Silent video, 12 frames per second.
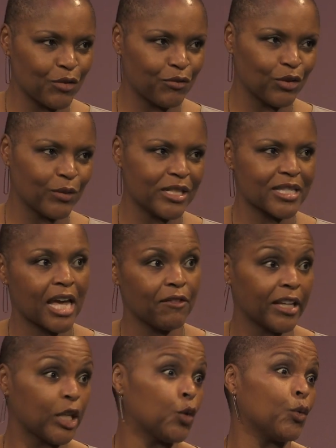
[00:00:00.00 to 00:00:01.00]
influence, kind of
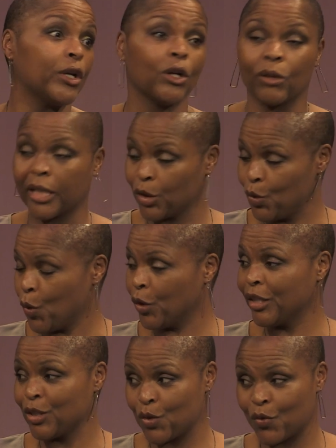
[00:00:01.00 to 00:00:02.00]
like Creole, like New
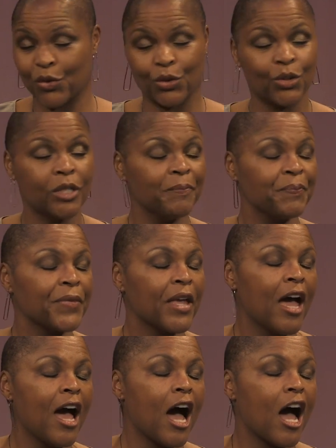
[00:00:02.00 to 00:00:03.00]
Orleans food.
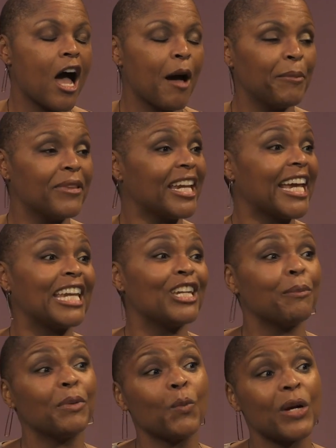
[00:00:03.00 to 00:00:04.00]
But then I ended
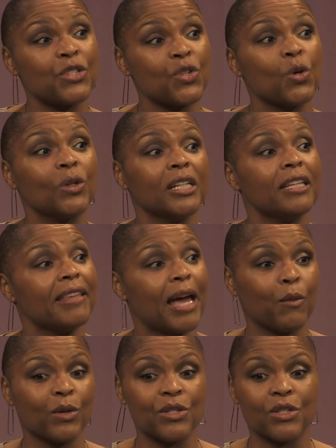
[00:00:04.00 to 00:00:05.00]
up in West Oakland.
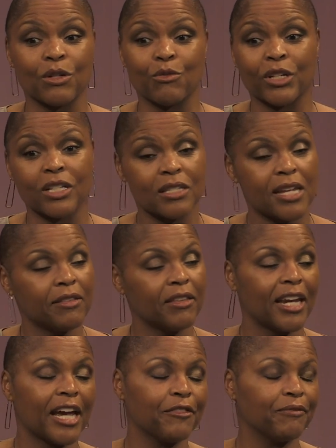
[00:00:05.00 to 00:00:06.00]
That was the real estate
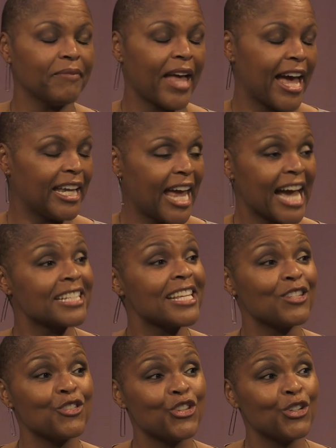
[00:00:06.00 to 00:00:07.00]
that I had
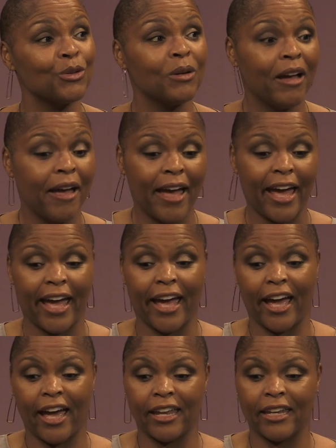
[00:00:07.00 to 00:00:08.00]
access to.
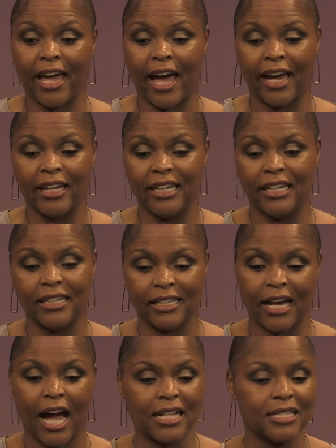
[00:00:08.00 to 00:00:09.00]
And I needed
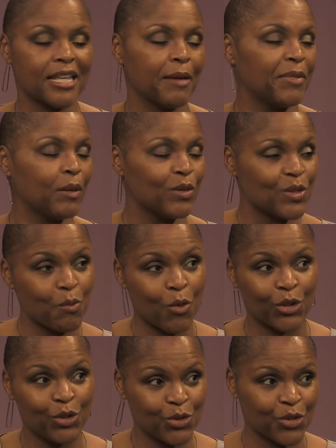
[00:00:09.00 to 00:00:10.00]
a concept that was
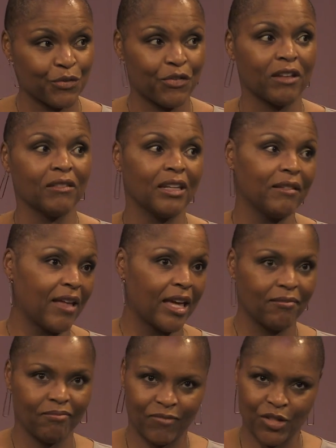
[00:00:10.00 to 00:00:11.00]
more user-friendly
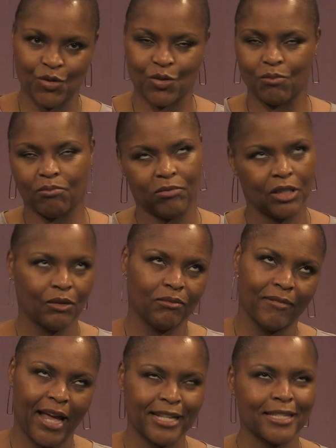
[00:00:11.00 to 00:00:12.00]
than this
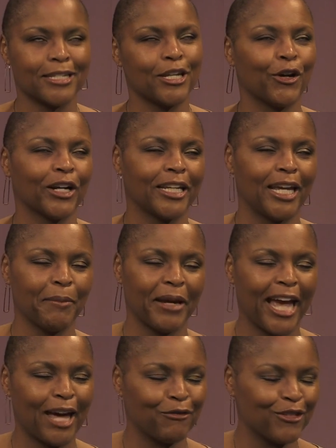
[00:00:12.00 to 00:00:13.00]
little esoteric name
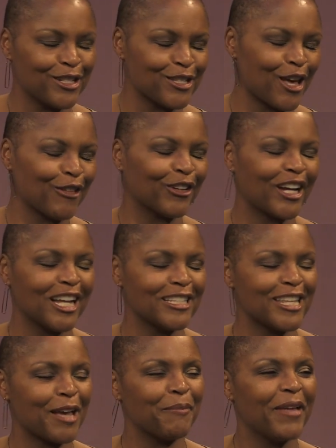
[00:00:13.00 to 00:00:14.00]
I had for this other
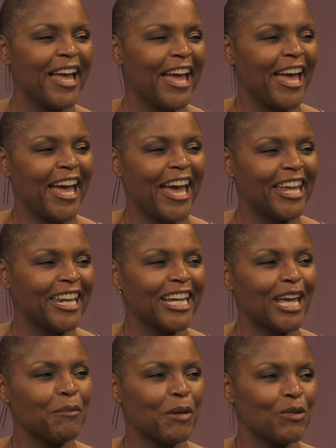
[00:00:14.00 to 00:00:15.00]
concept. And I
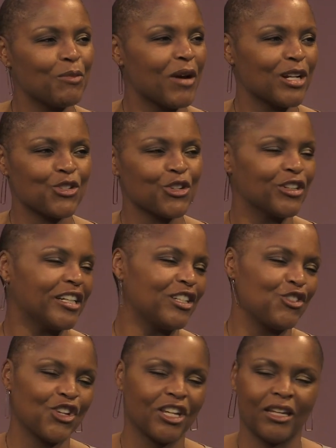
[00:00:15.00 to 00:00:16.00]
came up with Brown Sugar
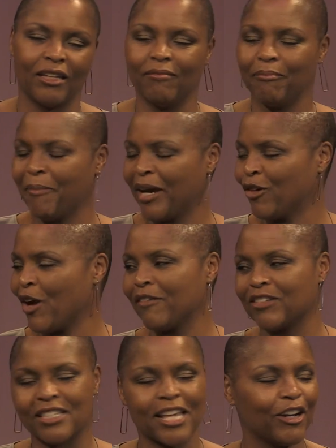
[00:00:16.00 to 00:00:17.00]
Kitchen, and my
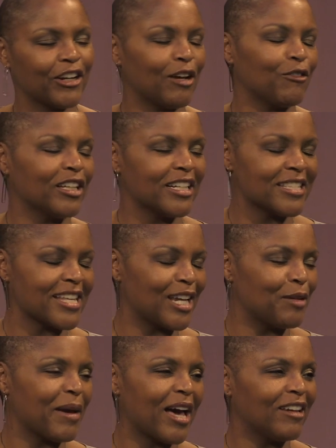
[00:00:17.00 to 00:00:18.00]
graphic designer got really
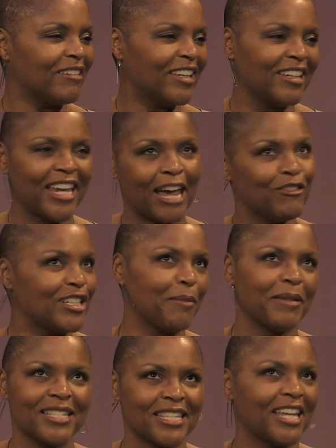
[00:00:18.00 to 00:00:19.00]
excited about it. And then every
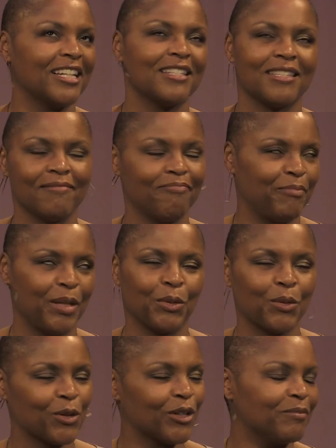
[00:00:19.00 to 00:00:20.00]
time I said it,
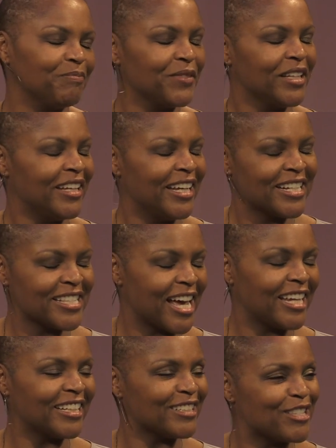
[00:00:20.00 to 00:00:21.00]
people were
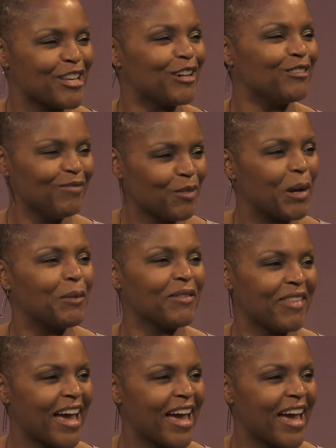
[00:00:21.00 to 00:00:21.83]
excited, so went with